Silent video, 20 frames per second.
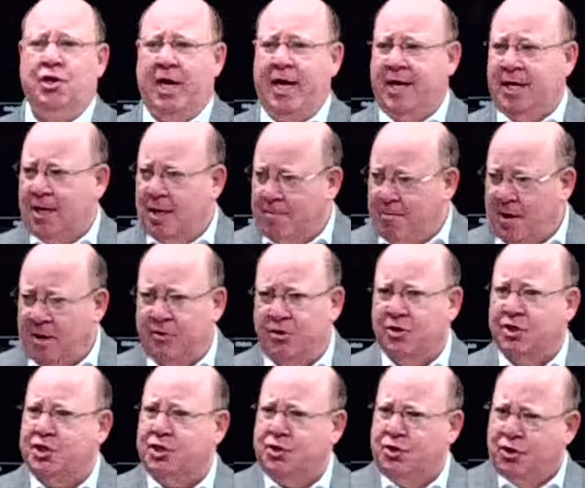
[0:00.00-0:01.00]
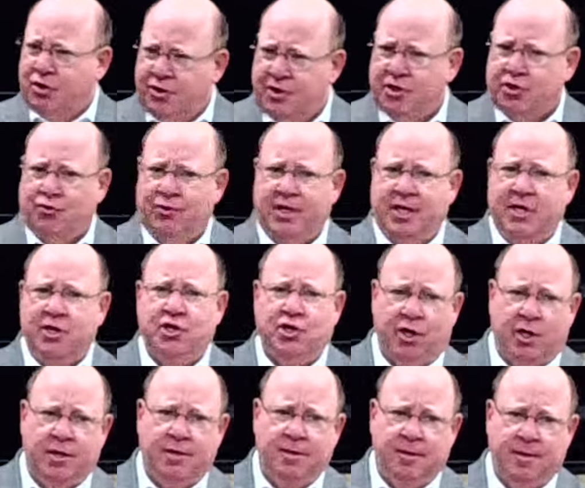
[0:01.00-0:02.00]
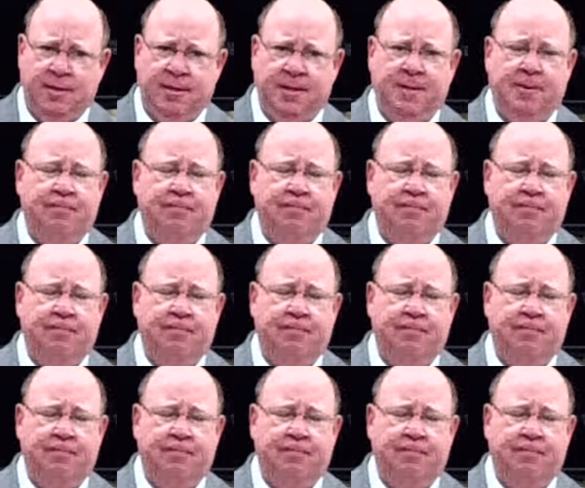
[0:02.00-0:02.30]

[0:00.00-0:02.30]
Jacob understood the tradition.